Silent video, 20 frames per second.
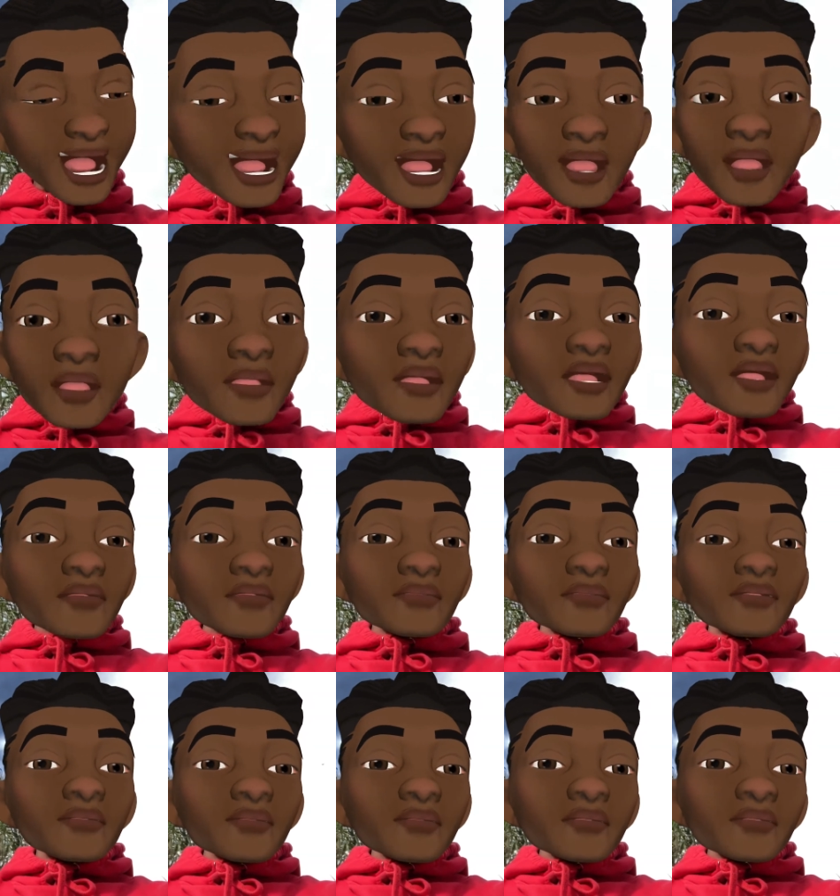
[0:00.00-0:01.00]
Didn't y'all see the
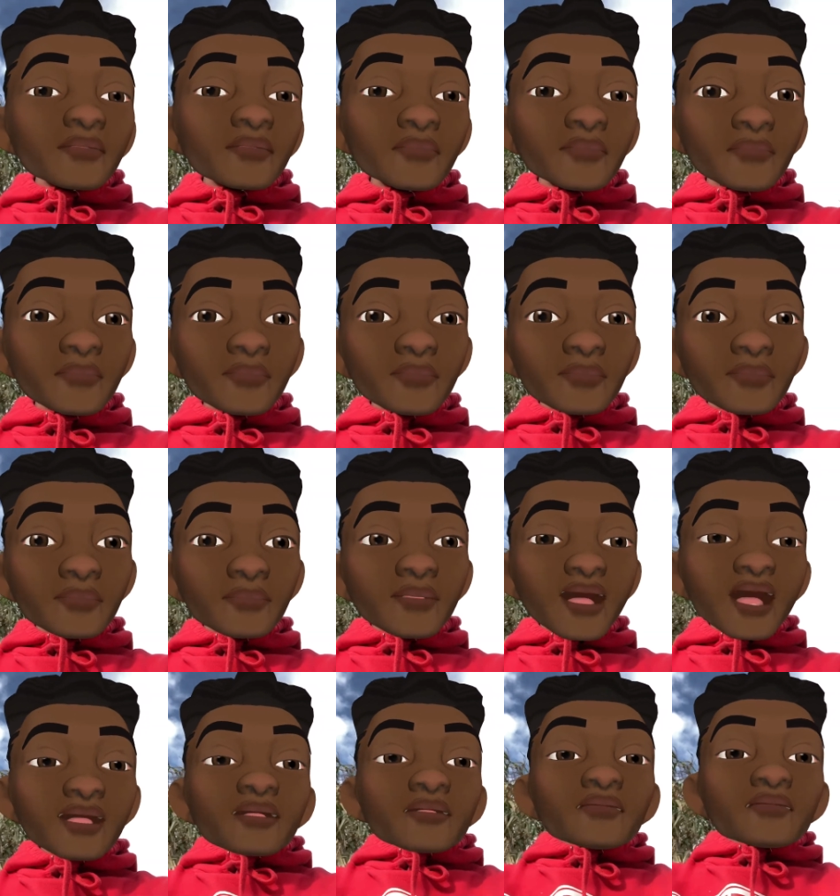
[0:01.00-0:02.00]
receipts?
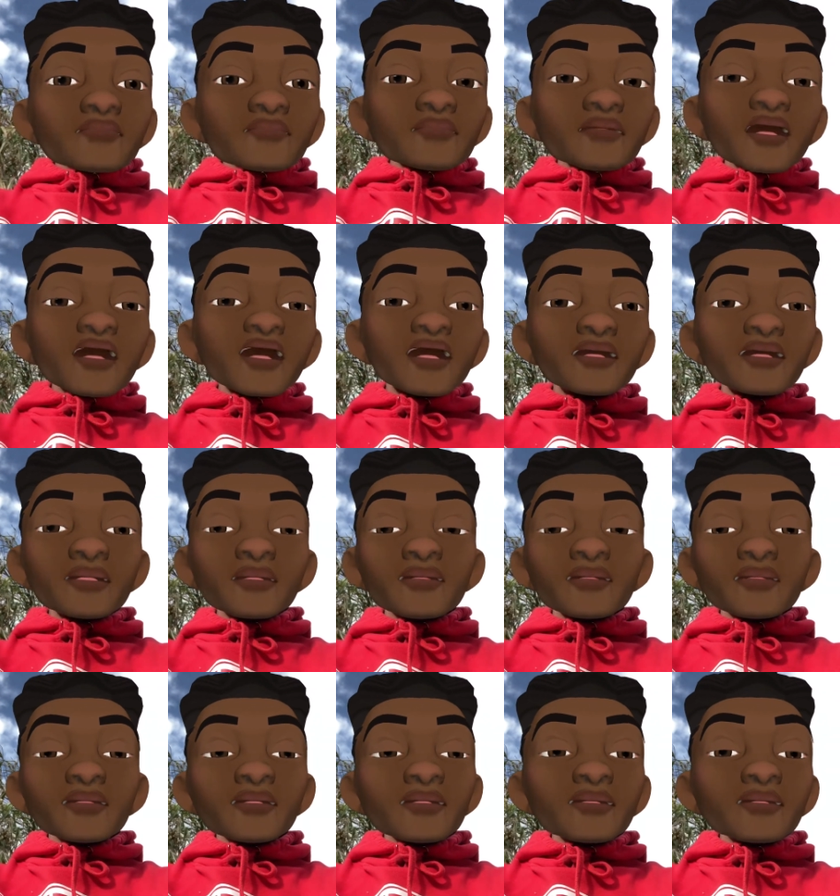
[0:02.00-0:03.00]
That's
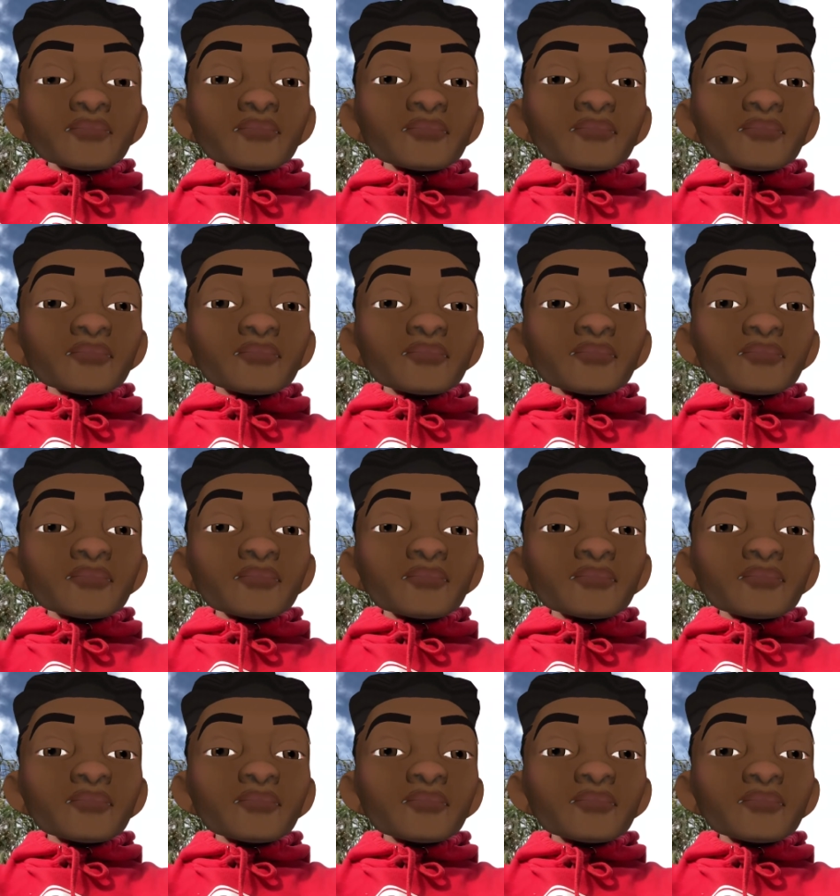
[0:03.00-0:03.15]
crazy.